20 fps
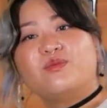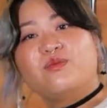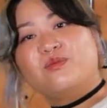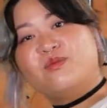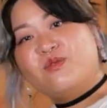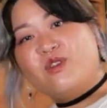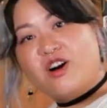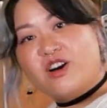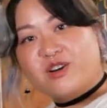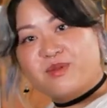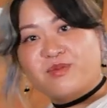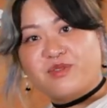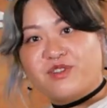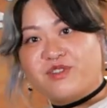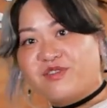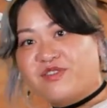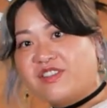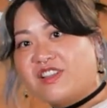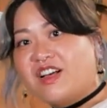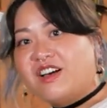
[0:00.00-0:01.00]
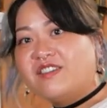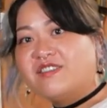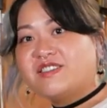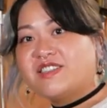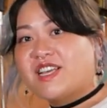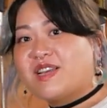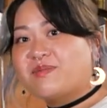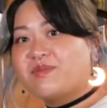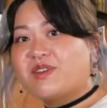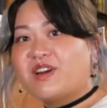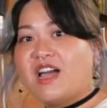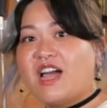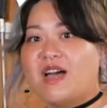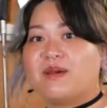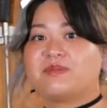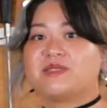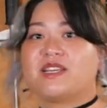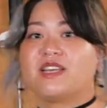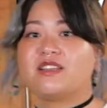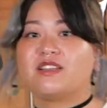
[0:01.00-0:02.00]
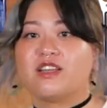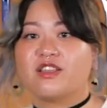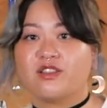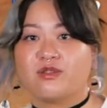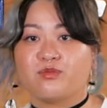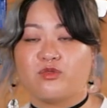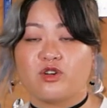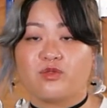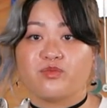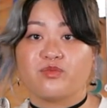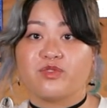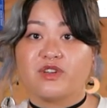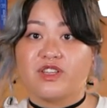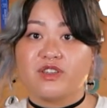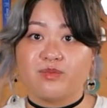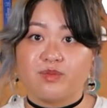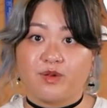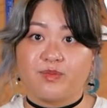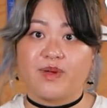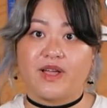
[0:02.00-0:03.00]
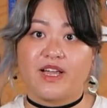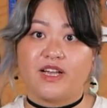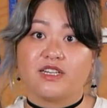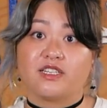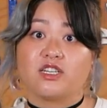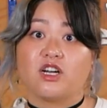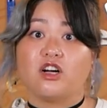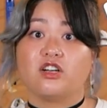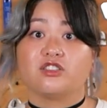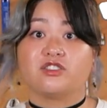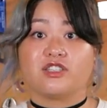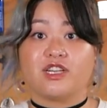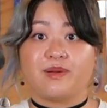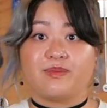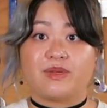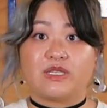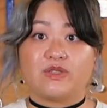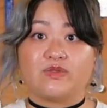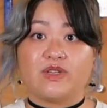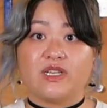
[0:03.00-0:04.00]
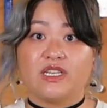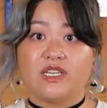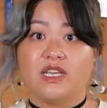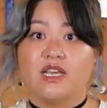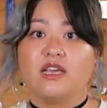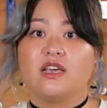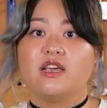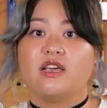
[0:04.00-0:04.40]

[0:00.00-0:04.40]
waterproof gloves and perhaps another more breathable pair to alternate between